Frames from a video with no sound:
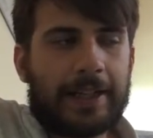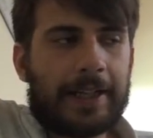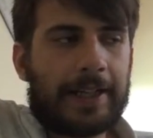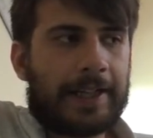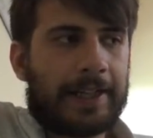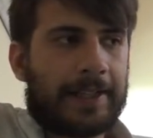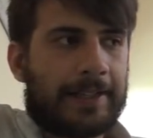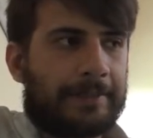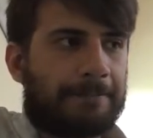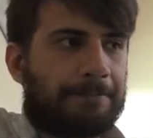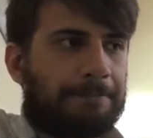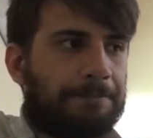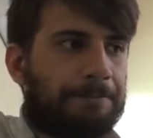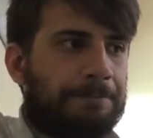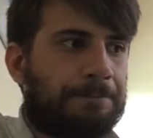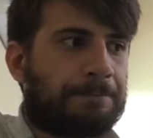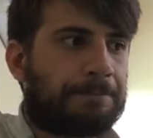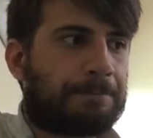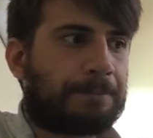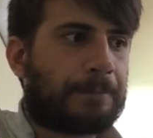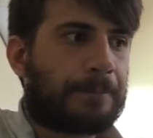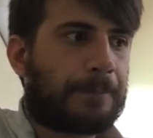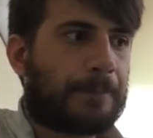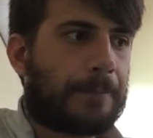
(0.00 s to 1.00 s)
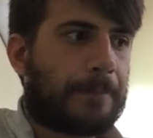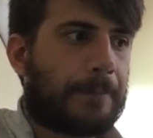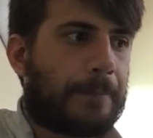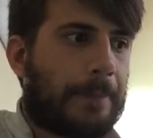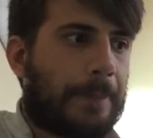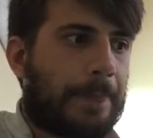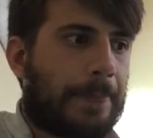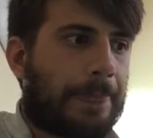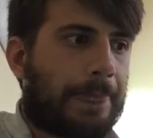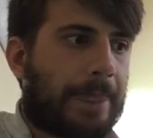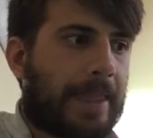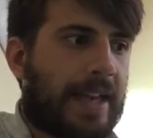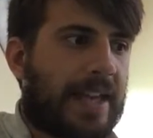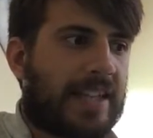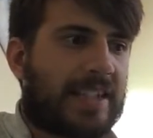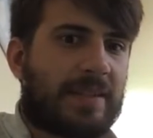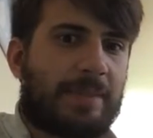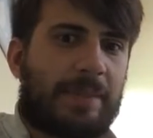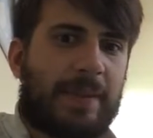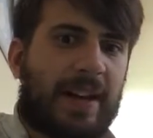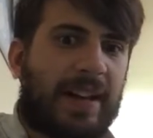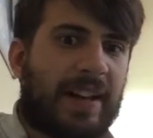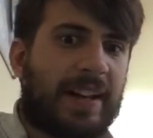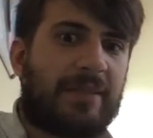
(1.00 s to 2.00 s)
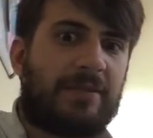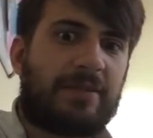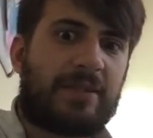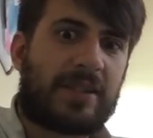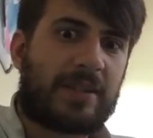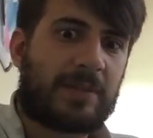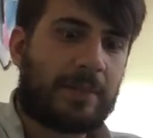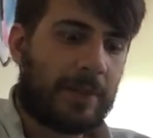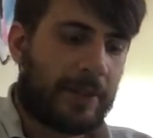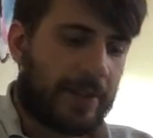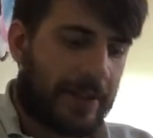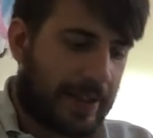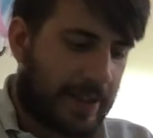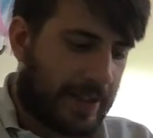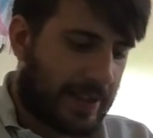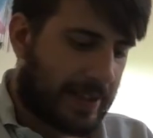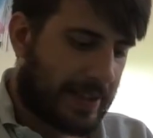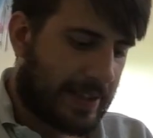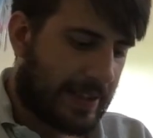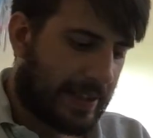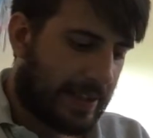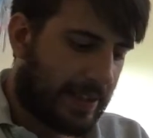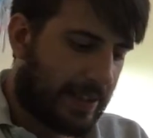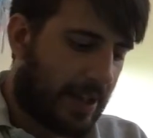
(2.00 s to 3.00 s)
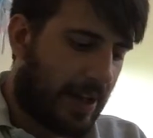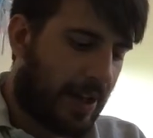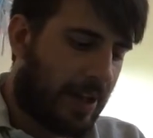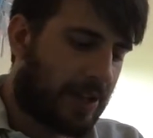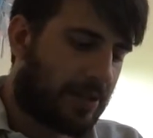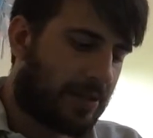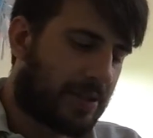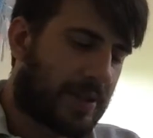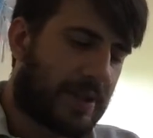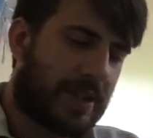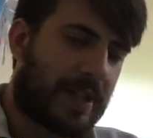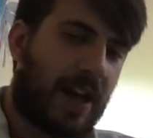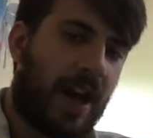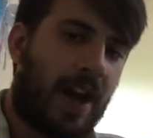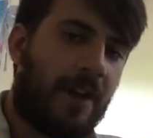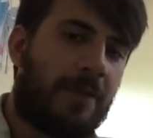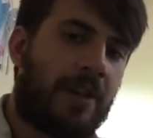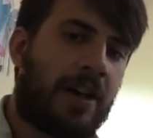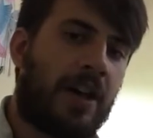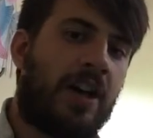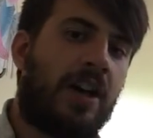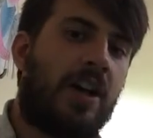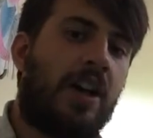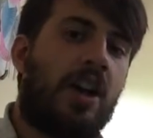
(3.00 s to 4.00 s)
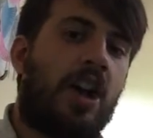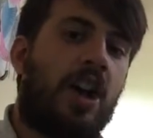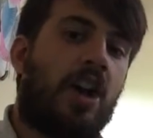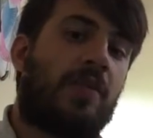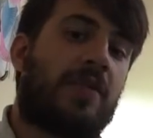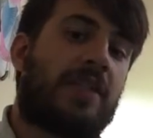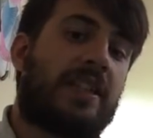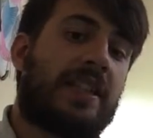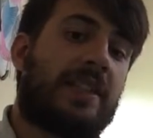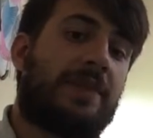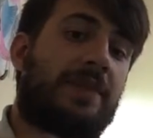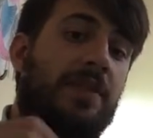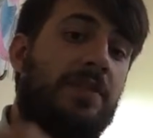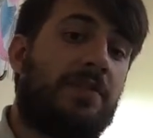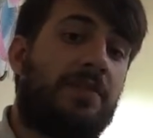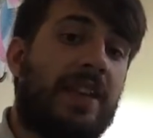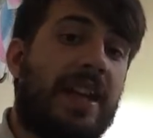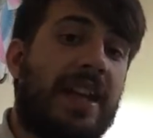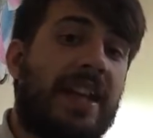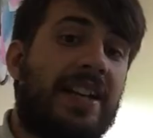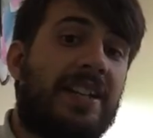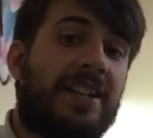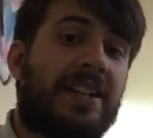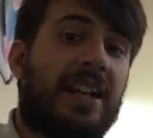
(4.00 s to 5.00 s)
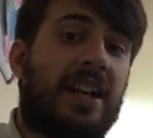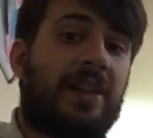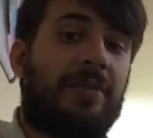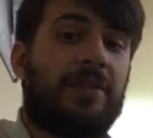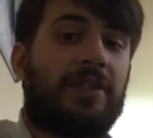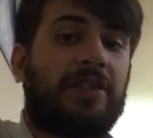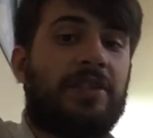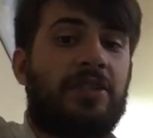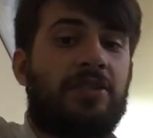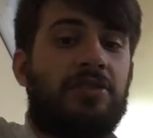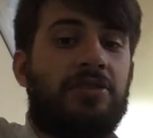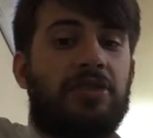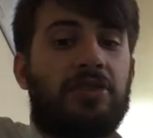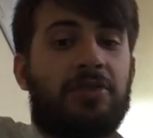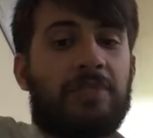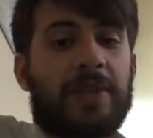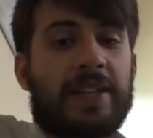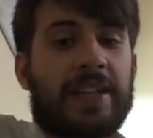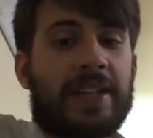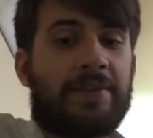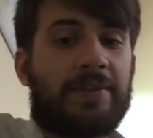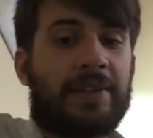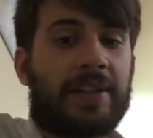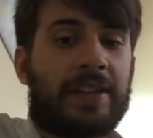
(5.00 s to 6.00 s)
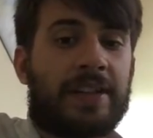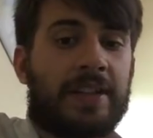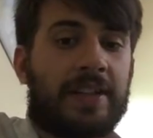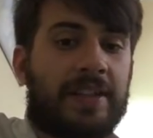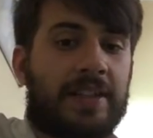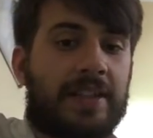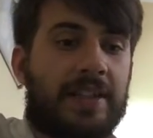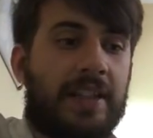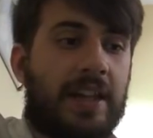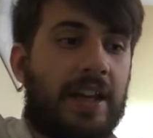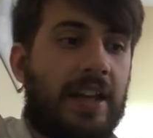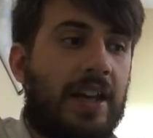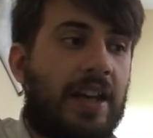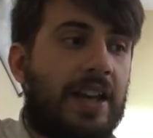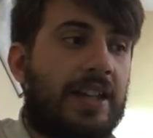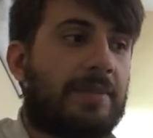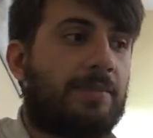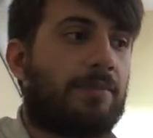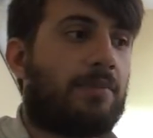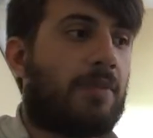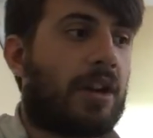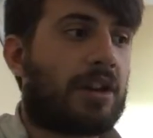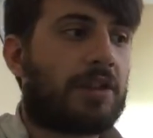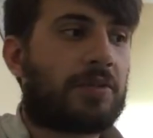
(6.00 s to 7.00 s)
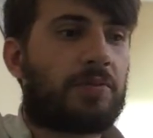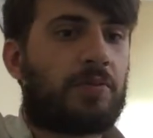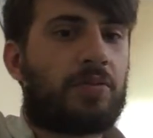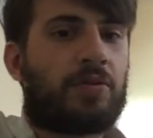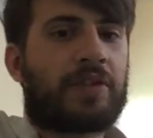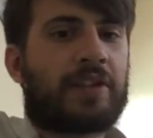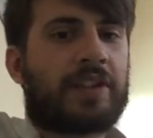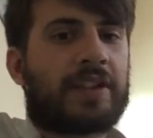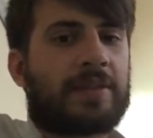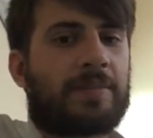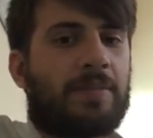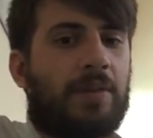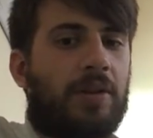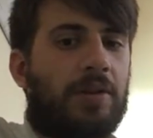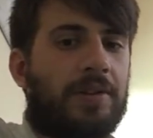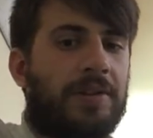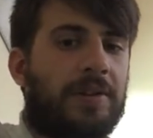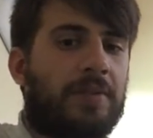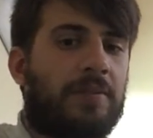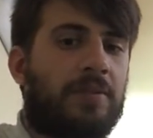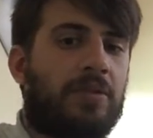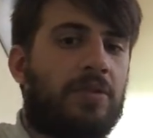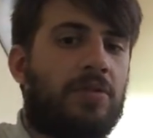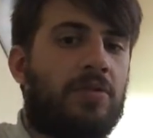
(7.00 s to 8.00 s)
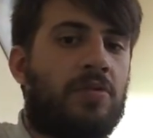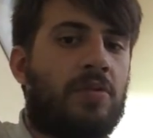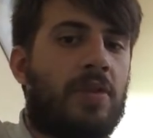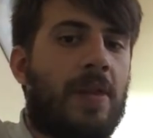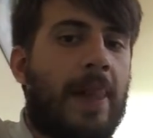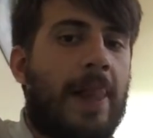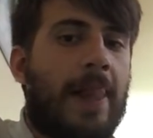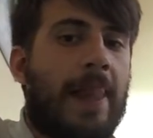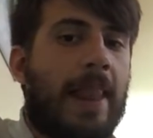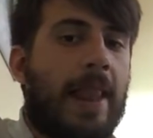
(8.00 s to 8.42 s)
That's about it with smoking, I think. Going on to cover, obviously if you need cover, you should be giving us as much warning as possible.